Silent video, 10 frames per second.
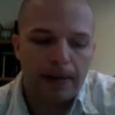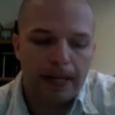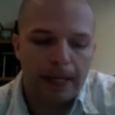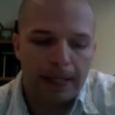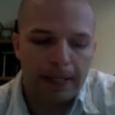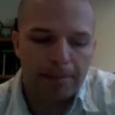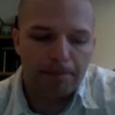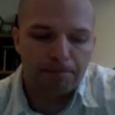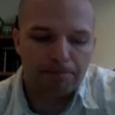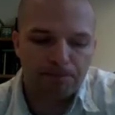
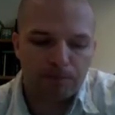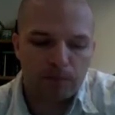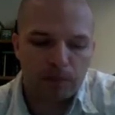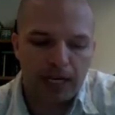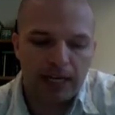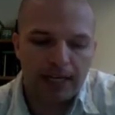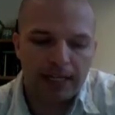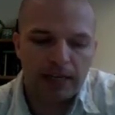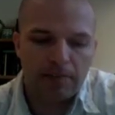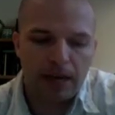I
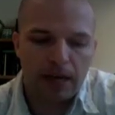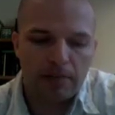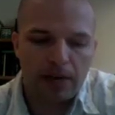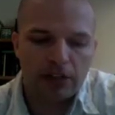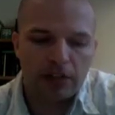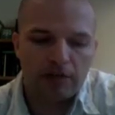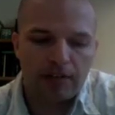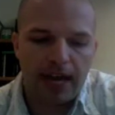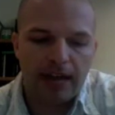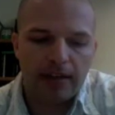did make mention of
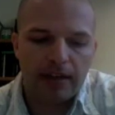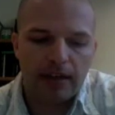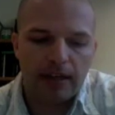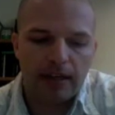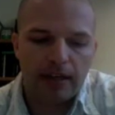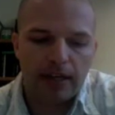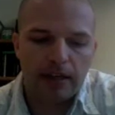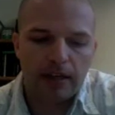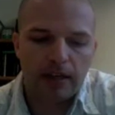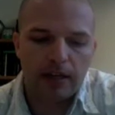that
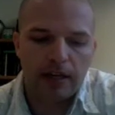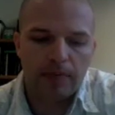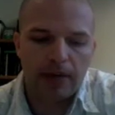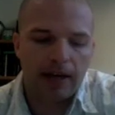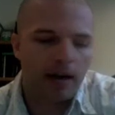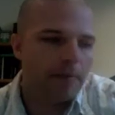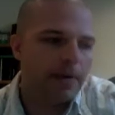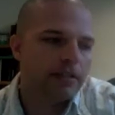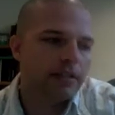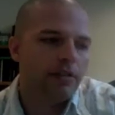in my
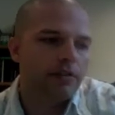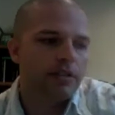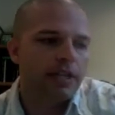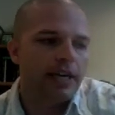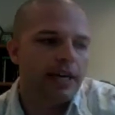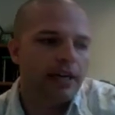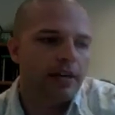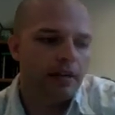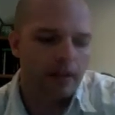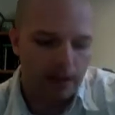comments that you'll see in
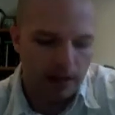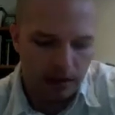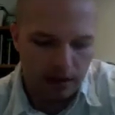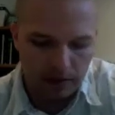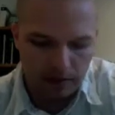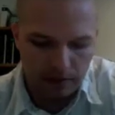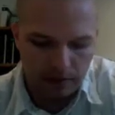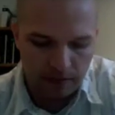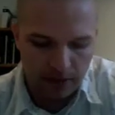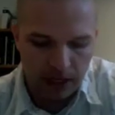the
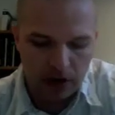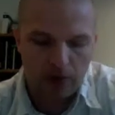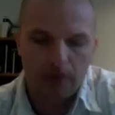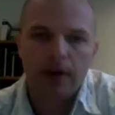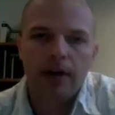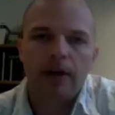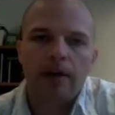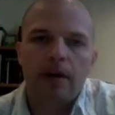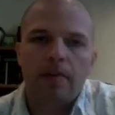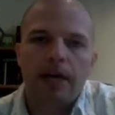video
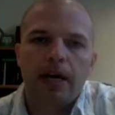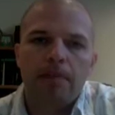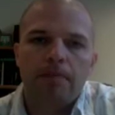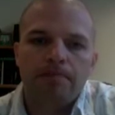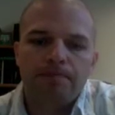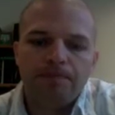coming up.